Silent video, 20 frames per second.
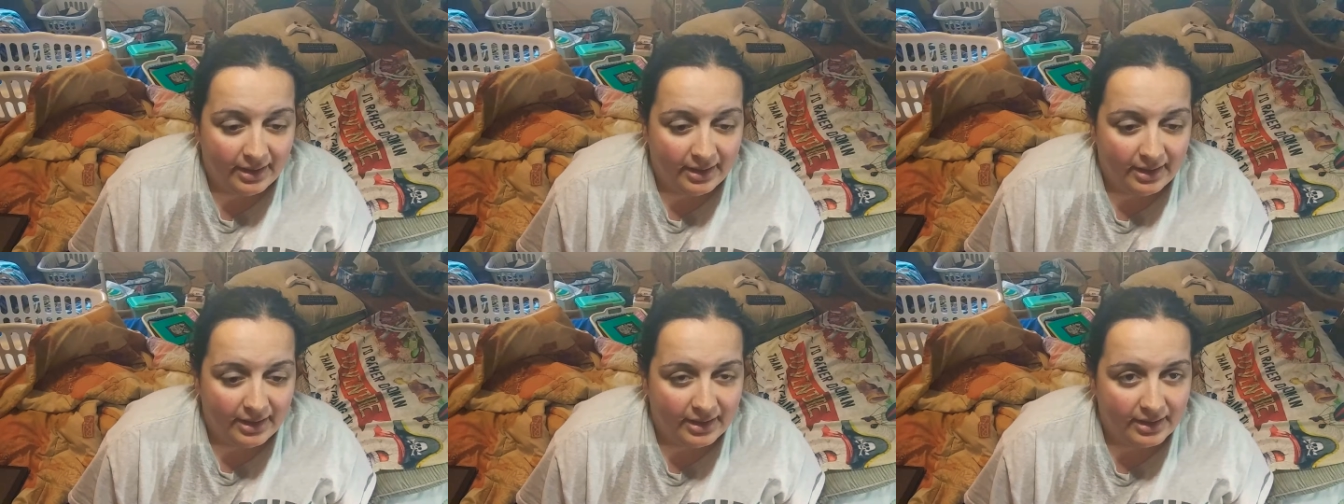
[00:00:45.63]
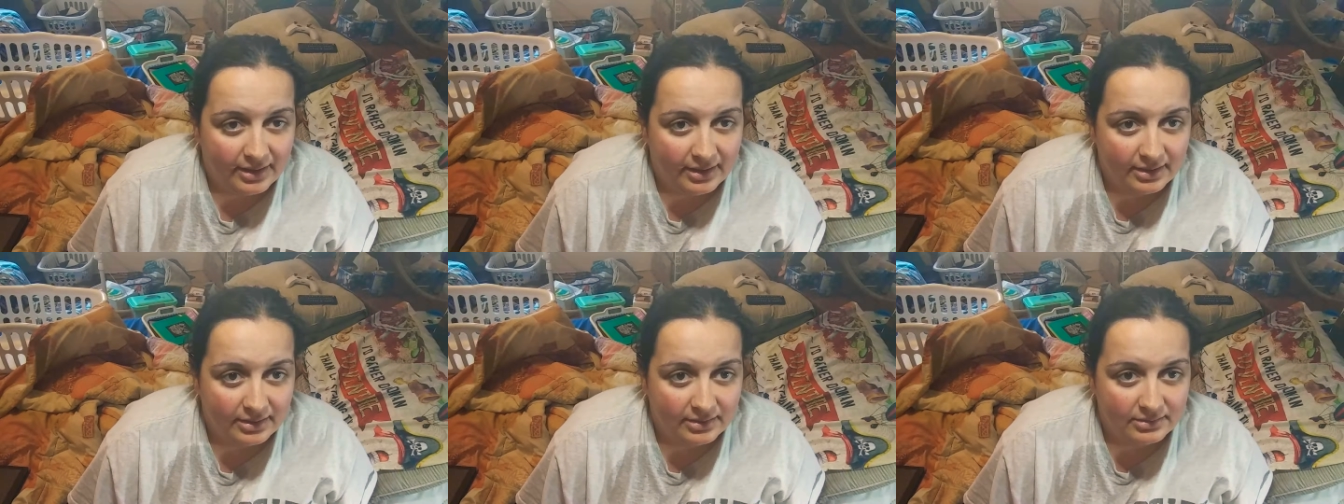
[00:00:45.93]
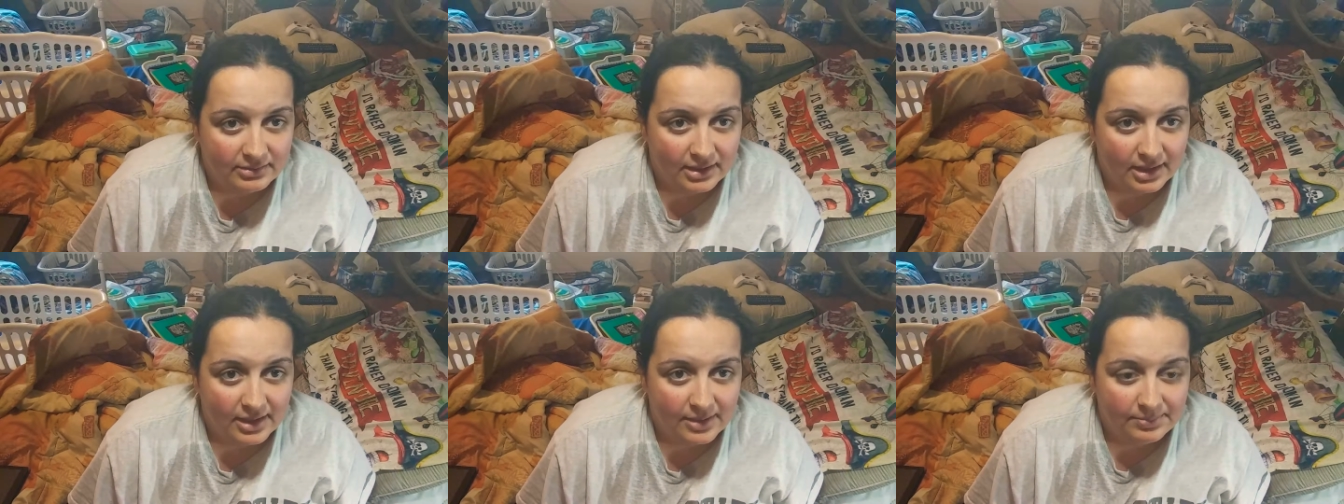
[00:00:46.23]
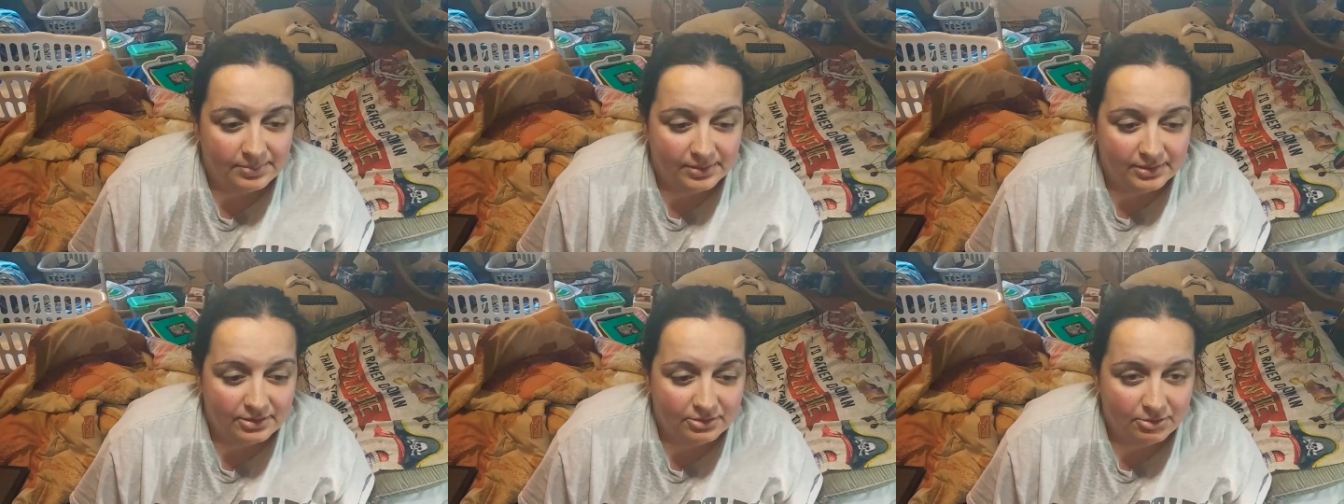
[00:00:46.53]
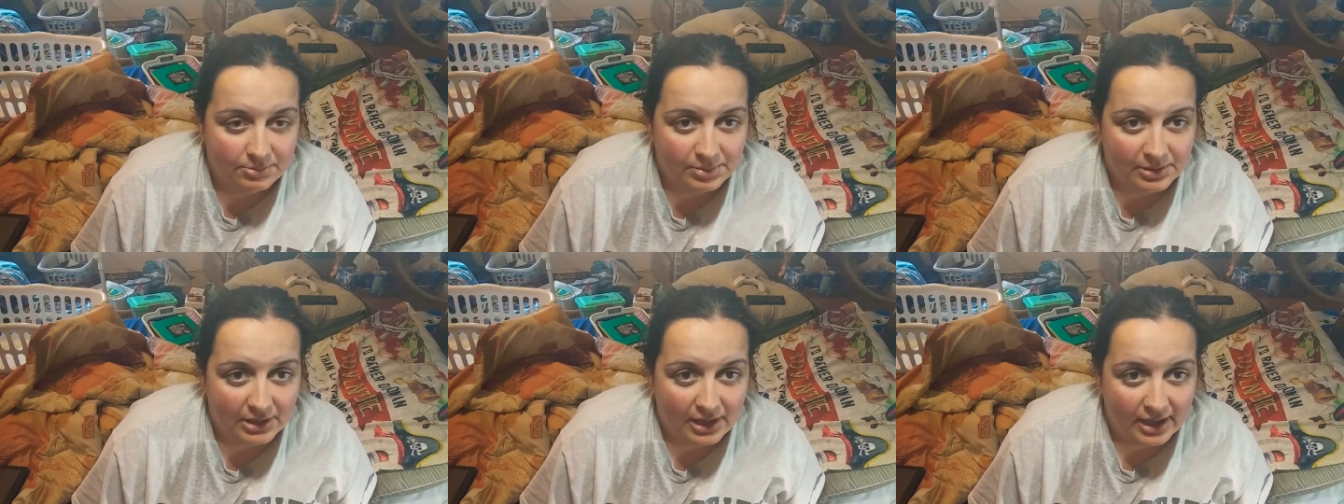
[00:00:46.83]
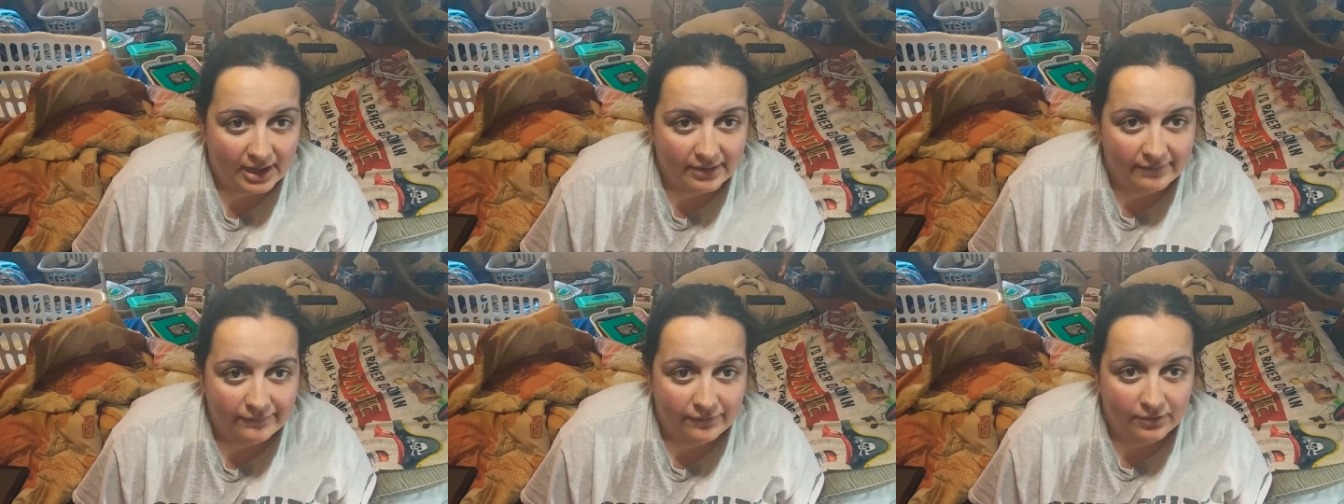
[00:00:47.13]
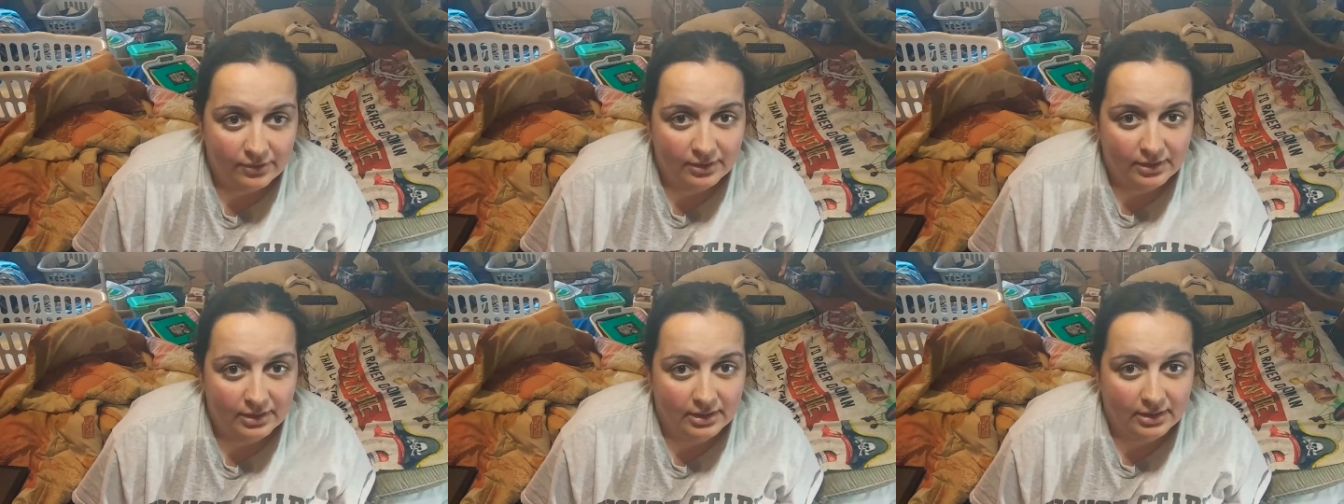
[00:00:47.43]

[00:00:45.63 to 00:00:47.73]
and I, you apply for